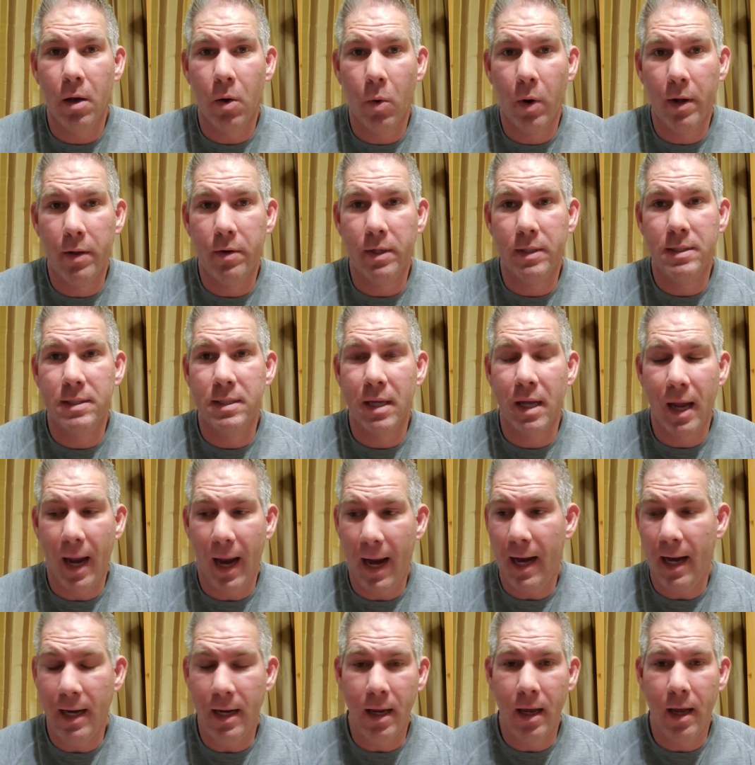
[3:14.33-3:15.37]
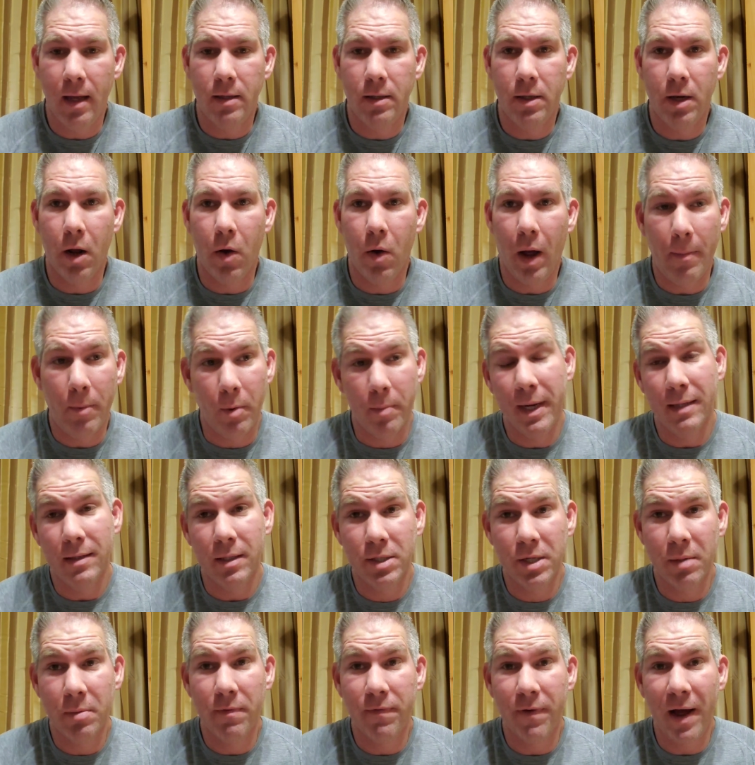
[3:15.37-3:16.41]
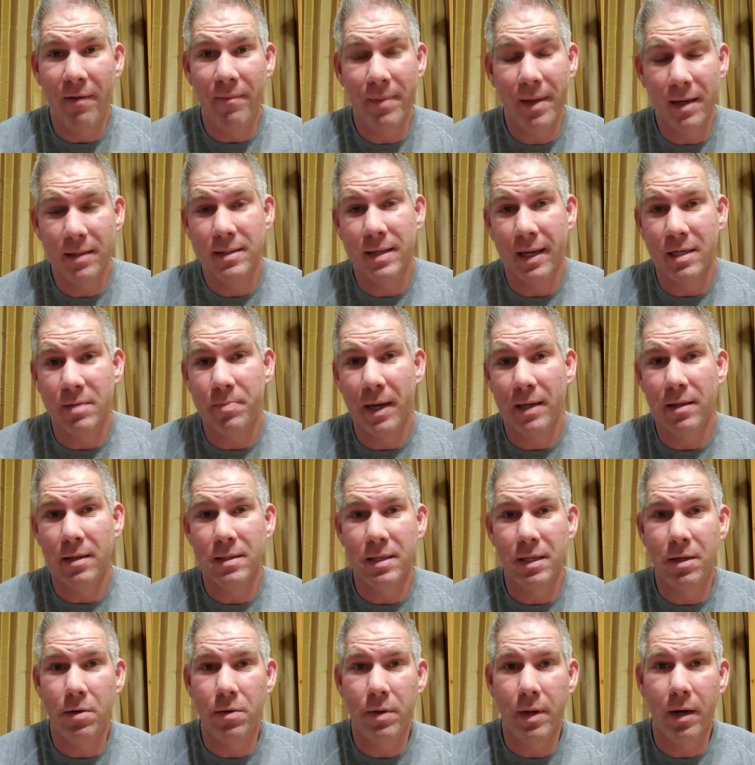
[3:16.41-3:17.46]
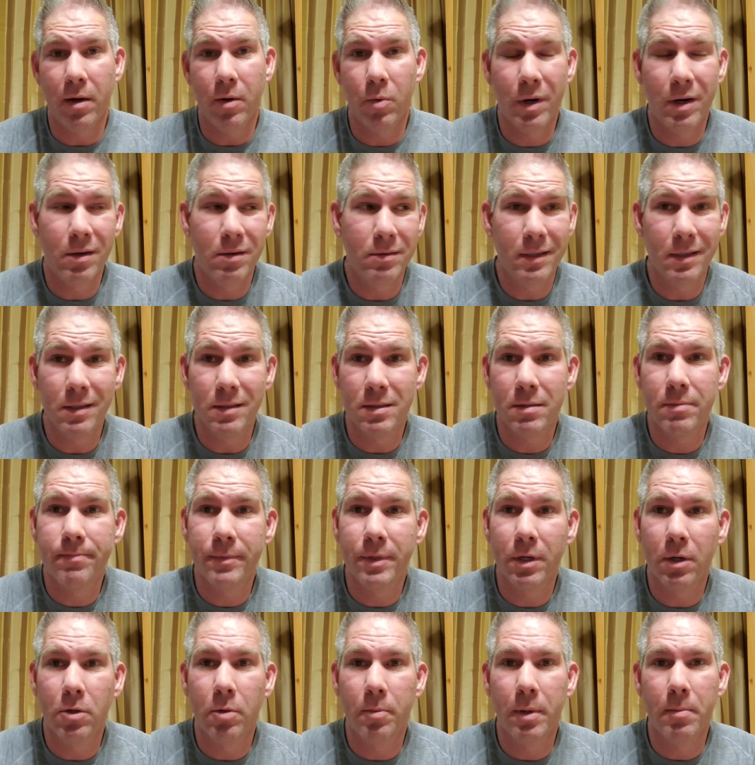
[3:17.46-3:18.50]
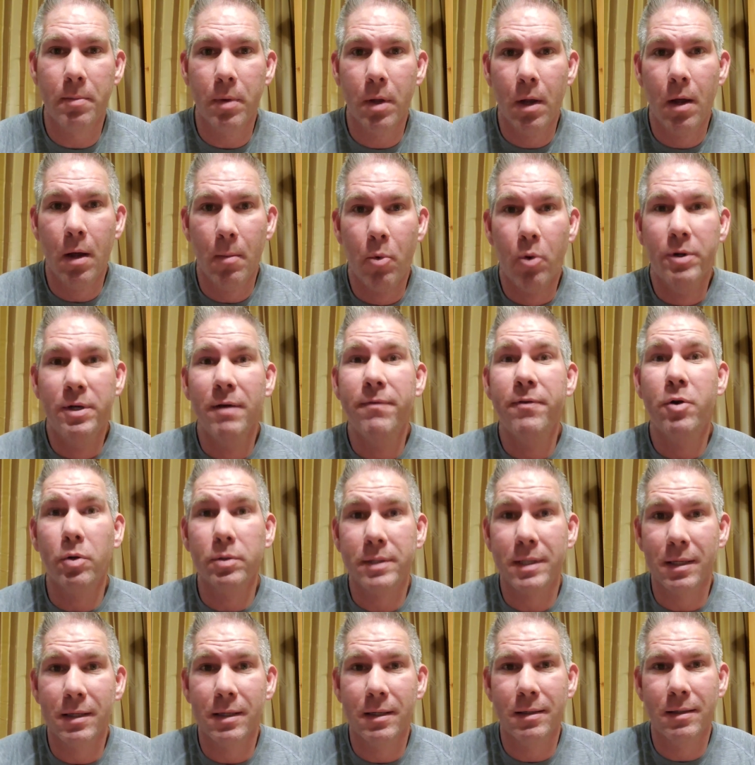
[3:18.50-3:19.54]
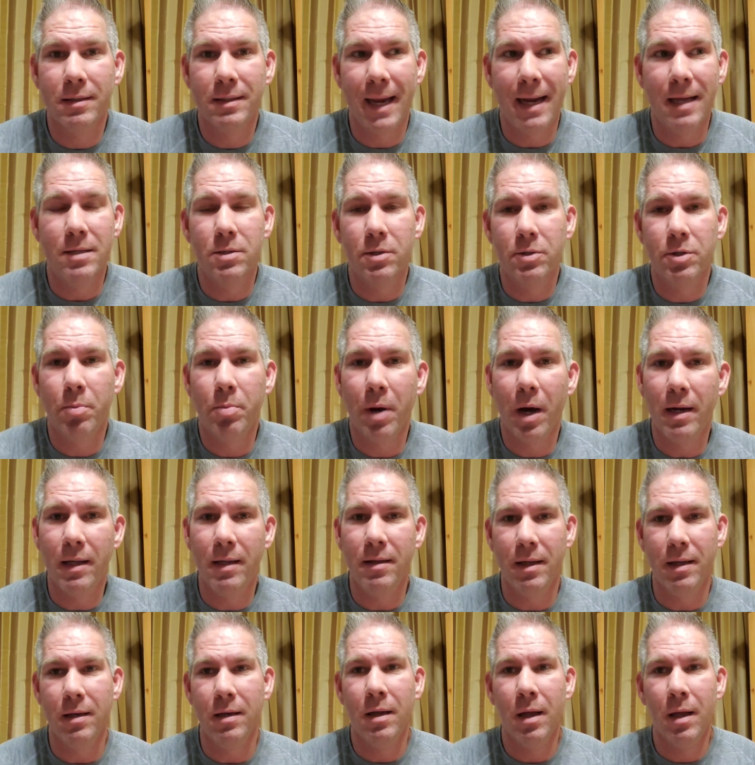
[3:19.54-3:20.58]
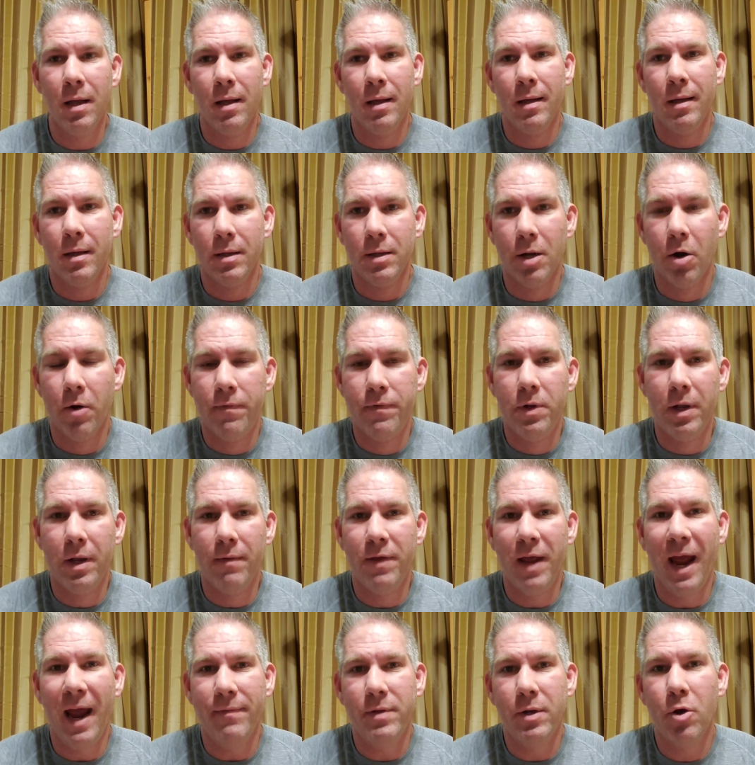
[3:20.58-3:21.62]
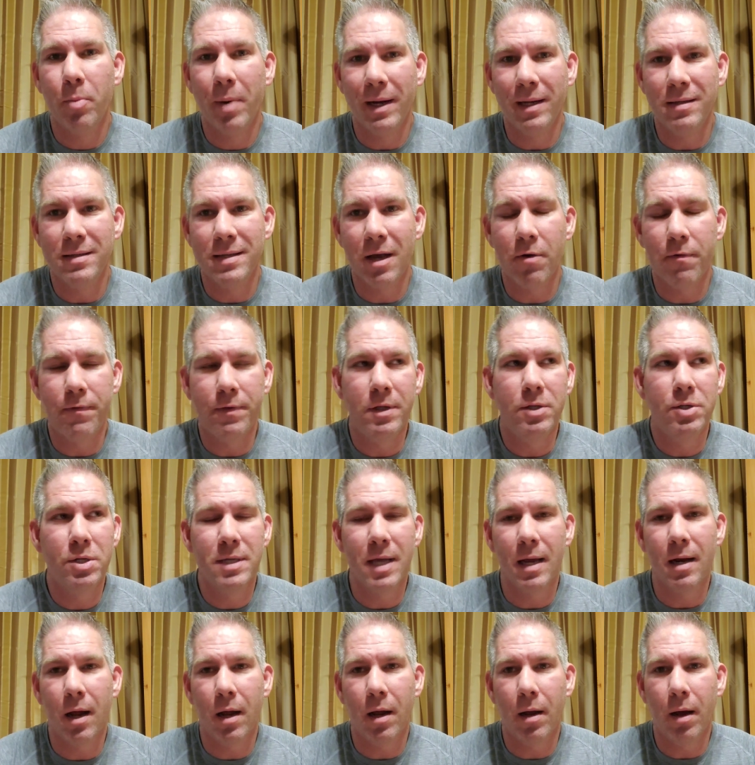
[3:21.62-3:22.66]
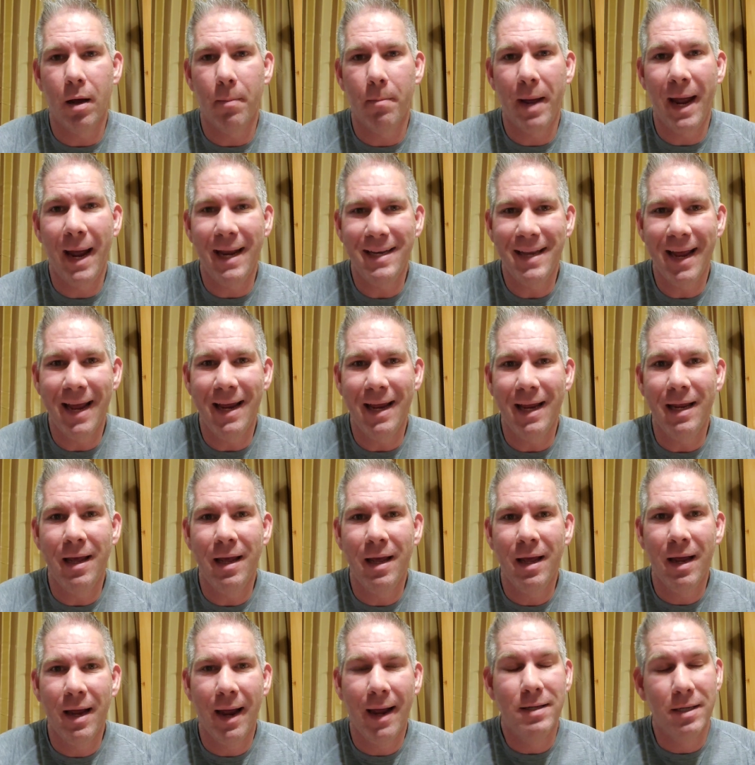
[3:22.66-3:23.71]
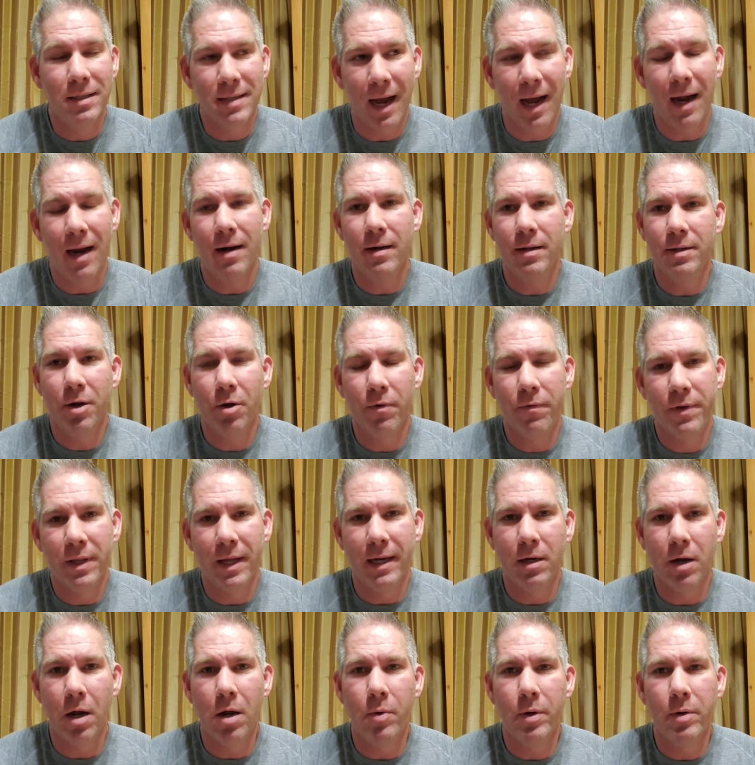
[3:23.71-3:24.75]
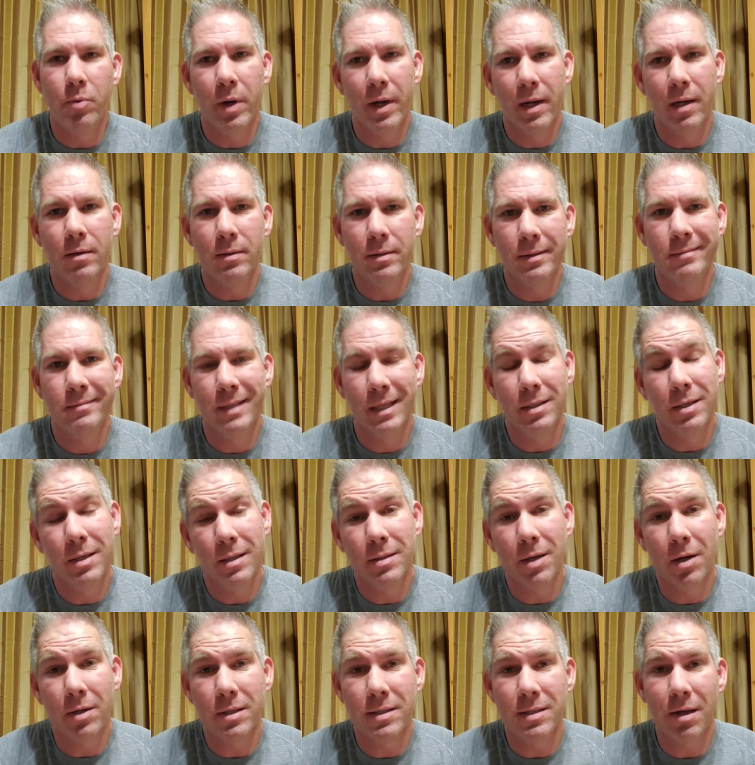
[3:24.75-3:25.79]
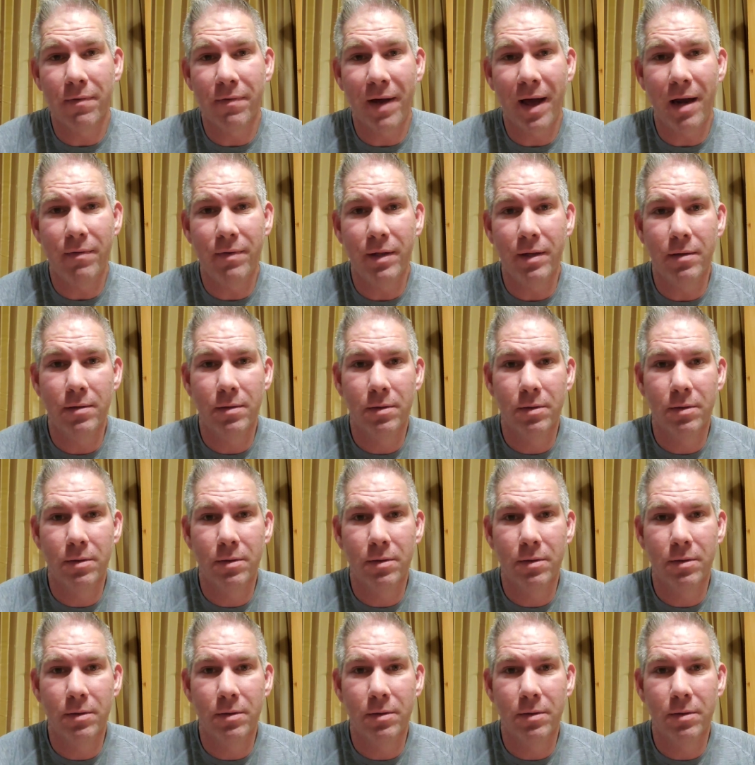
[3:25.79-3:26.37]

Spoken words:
Whether it's, hey, you know, I'm going to be at the gym in 5 minutes. I expect to see you there. Well, then it's, you know, a little bit more difficult to cancel on your buddy than, you know, if you have to go by yourself and you just had a bad day and you're tired and you don't feel like going, well, then you can talk yourself out of it.